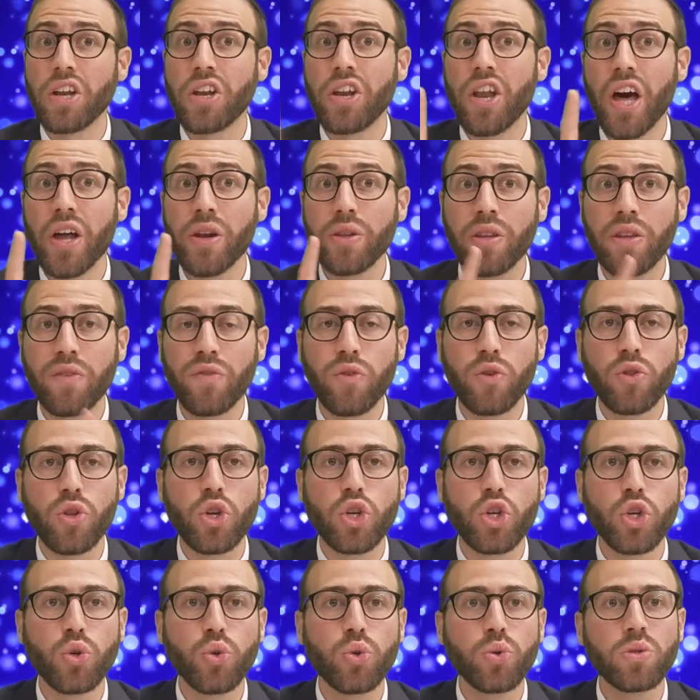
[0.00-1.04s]
not only for the
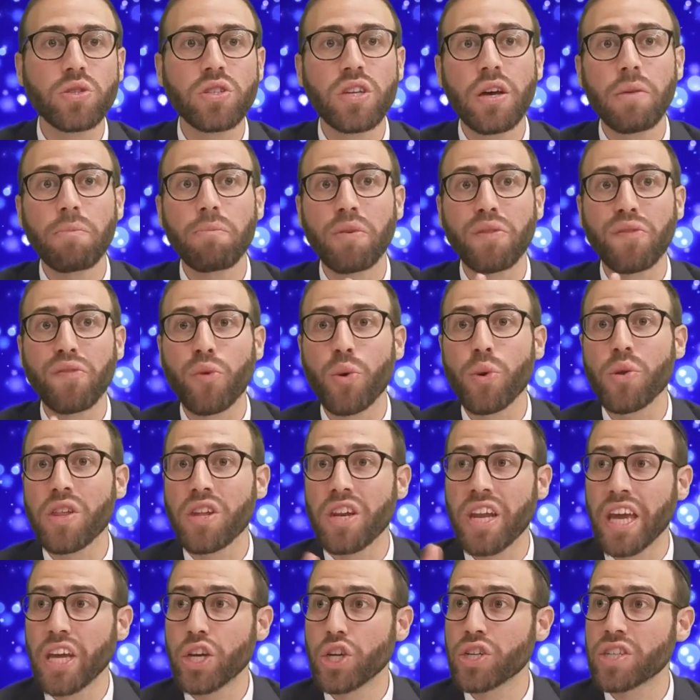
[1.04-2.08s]
Jews, but for the
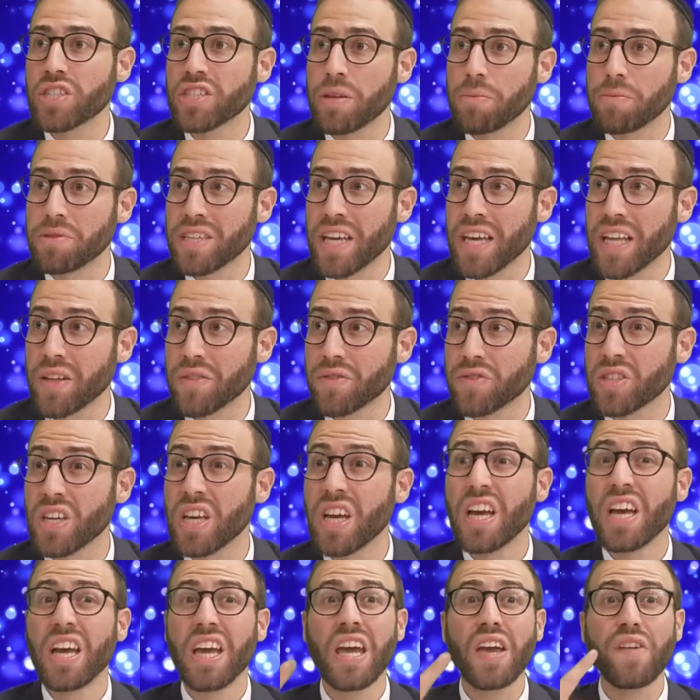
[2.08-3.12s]
nations themselves.
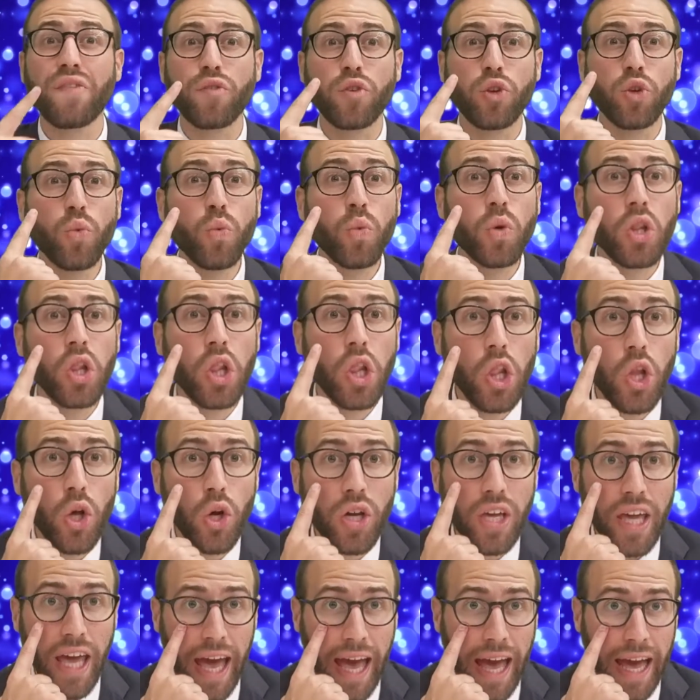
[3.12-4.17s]
If you would
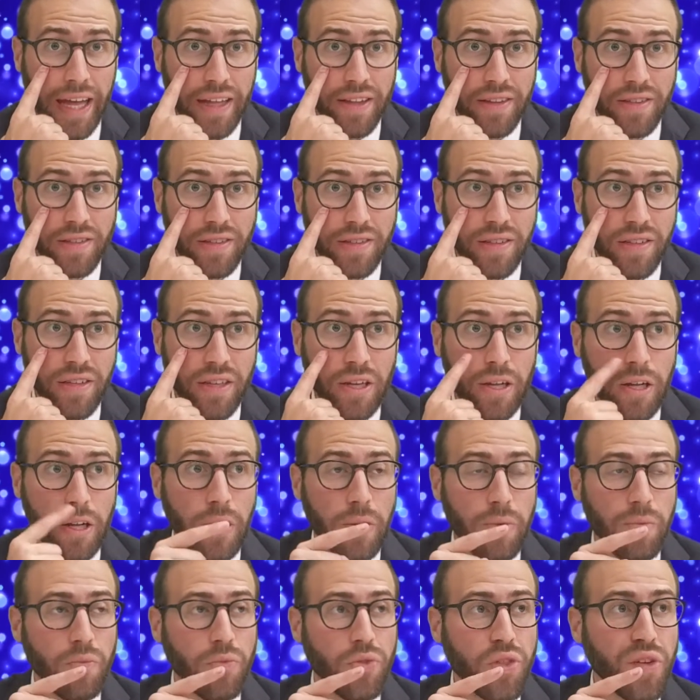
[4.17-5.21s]
look at
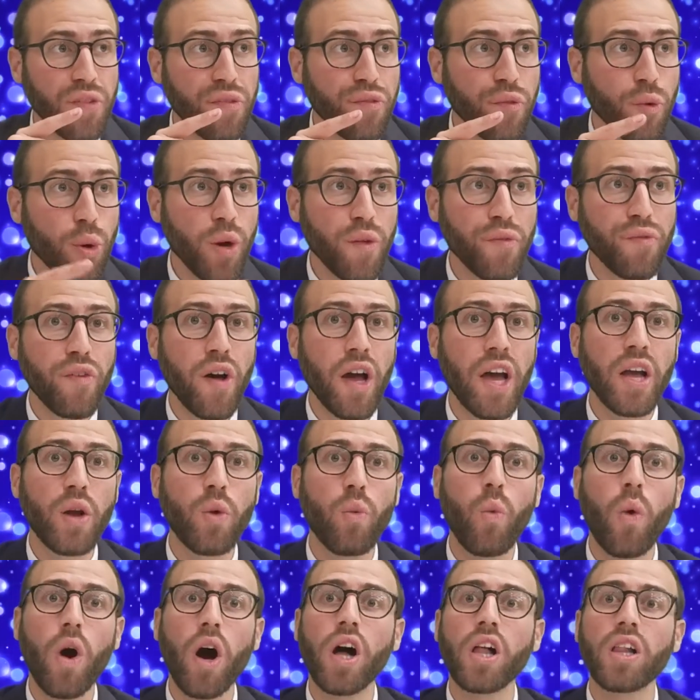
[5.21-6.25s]
the
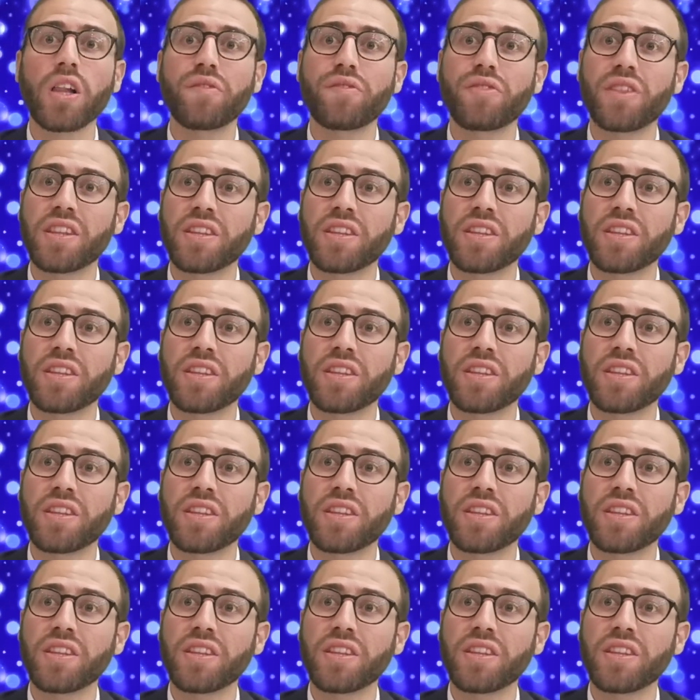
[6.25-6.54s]
fortifying wall of